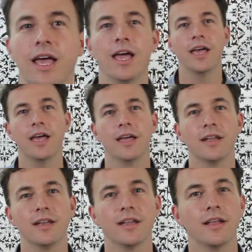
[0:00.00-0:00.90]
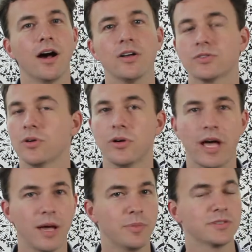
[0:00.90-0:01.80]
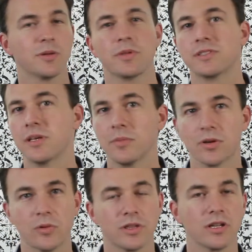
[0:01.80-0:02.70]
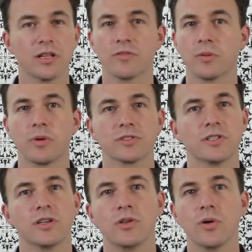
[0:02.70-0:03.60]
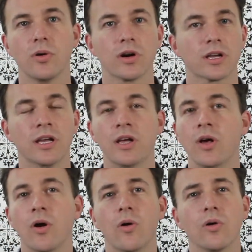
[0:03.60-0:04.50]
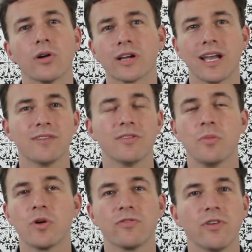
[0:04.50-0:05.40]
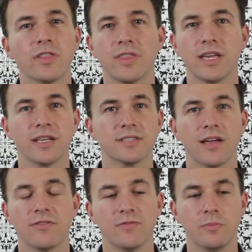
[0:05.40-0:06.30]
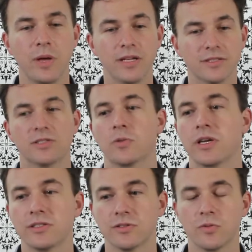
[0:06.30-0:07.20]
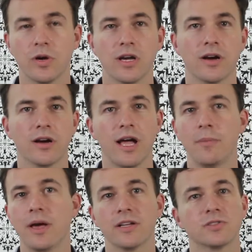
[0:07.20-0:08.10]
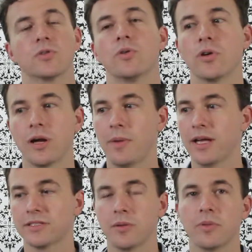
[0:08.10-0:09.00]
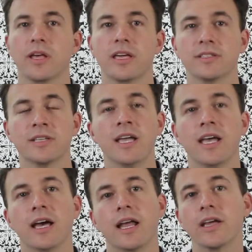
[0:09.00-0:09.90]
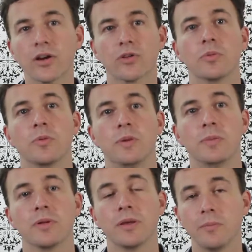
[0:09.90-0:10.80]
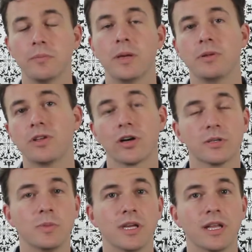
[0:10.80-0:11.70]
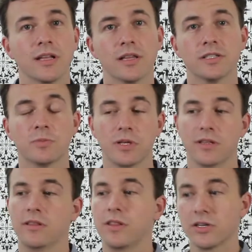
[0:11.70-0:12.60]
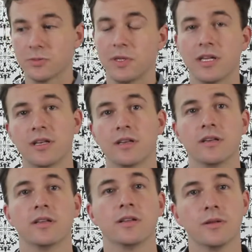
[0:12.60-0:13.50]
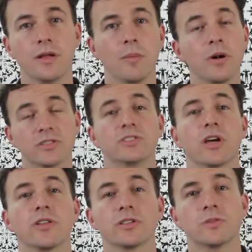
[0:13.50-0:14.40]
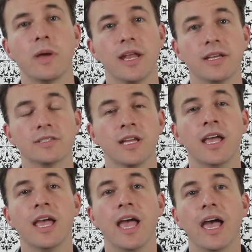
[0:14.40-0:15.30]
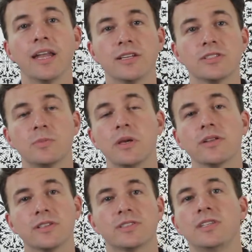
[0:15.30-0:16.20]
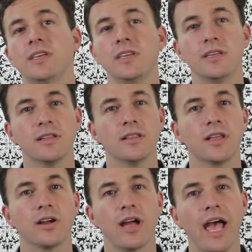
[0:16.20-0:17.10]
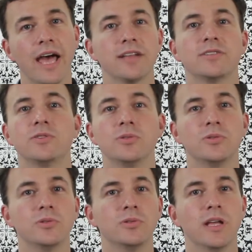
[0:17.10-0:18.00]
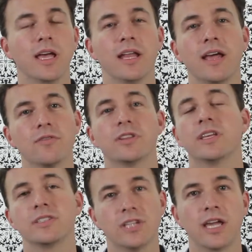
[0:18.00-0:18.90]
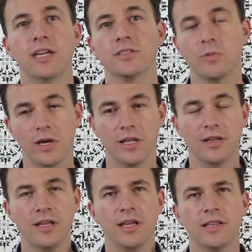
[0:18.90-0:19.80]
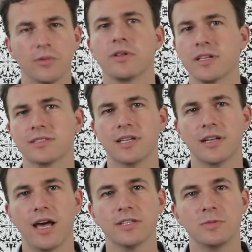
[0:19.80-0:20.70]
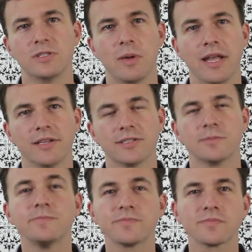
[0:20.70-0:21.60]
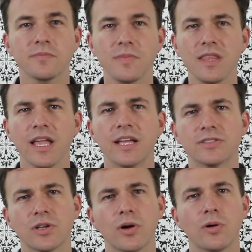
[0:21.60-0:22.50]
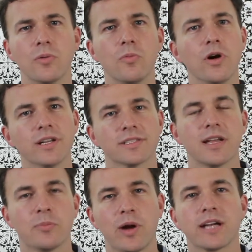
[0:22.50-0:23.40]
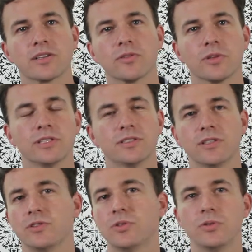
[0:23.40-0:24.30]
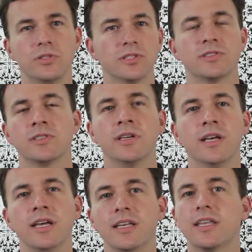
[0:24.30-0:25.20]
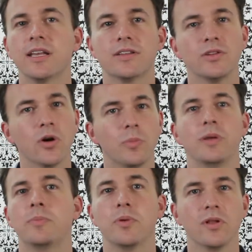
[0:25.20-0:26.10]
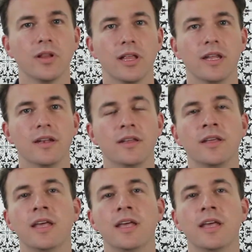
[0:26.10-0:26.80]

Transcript: And also happened something similar with the delivery person in New York. Or kind of a more fun thing is I've been in situations where I'm at a store, I'm at some place, and I hear a group of people that maybe talk to me in English, but they're speaking amongst each other in Spanish. And to just be able to see their attitude and everything change when they realize that I speak Spanish. And so 1 is kind of practical reasons, and 2, just getting to know people and